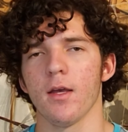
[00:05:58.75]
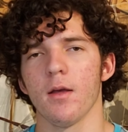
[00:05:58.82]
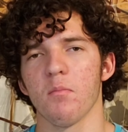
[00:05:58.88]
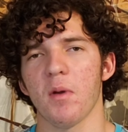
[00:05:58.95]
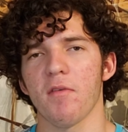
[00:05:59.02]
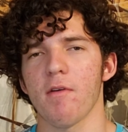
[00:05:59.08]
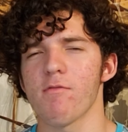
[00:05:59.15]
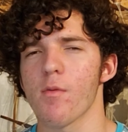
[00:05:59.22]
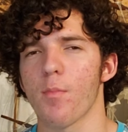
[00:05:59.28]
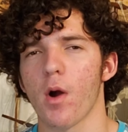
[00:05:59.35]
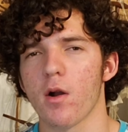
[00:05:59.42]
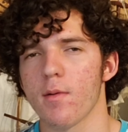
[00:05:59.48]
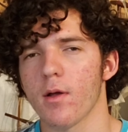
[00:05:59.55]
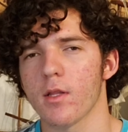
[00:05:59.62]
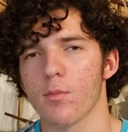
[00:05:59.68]
My favorite part
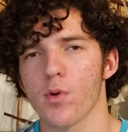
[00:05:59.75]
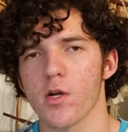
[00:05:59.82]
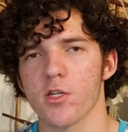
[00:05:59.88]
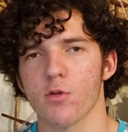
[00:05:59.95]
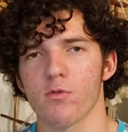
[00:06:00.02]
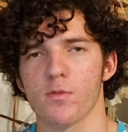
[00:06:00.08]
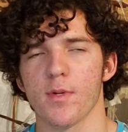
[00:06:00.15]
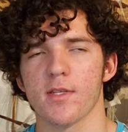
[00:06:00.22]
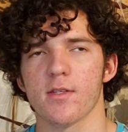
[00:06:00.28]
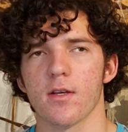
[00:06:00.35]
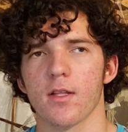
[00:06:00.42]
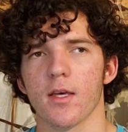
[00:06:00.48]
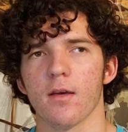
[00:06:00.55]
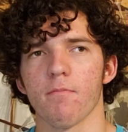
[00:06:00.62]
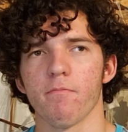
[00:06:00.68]
about the project was
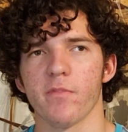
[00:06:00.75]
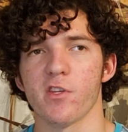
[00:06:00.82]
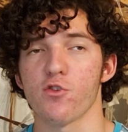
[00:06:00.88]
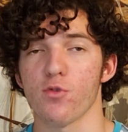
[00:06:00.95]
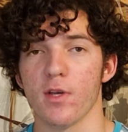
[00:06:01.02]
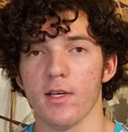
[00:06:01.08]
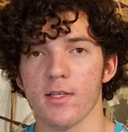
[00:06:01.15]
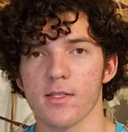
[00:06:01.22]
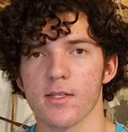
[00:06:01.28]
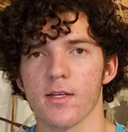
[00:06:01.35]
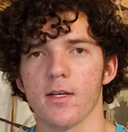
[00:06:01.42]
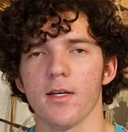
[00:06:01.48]
basically the trees.